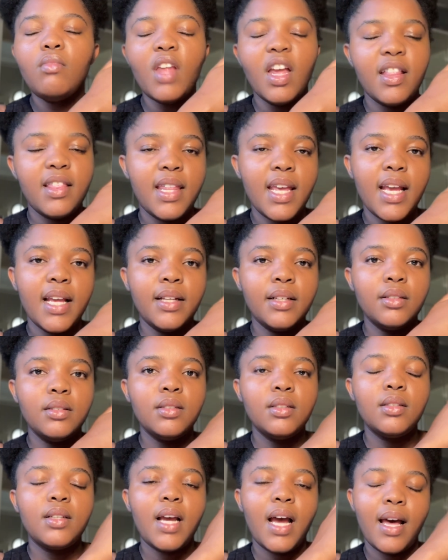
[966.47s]

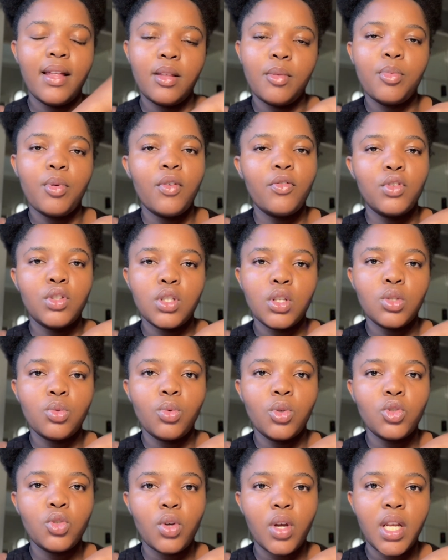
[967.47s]
then other provinces
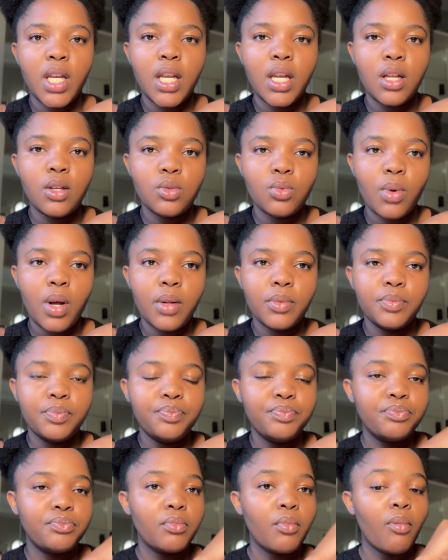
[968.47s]
will join in as well.
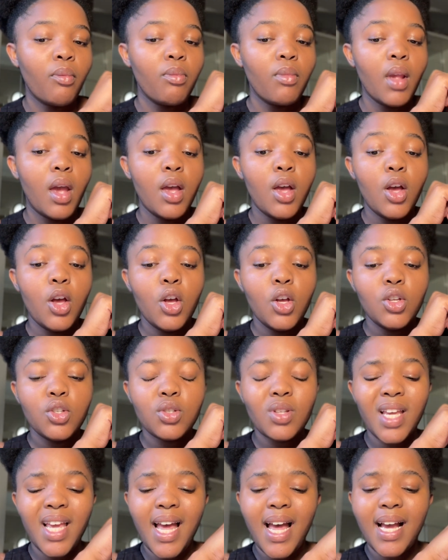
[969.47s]

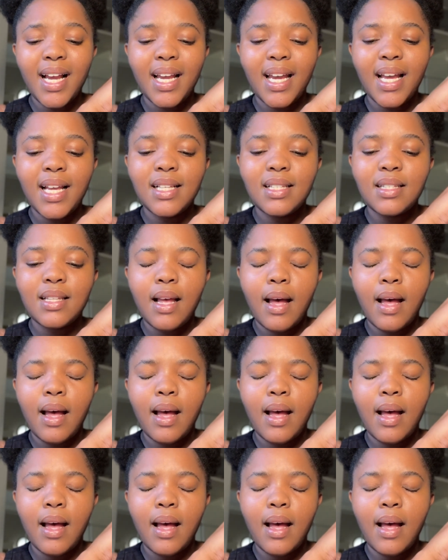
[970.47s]
So yeah guys,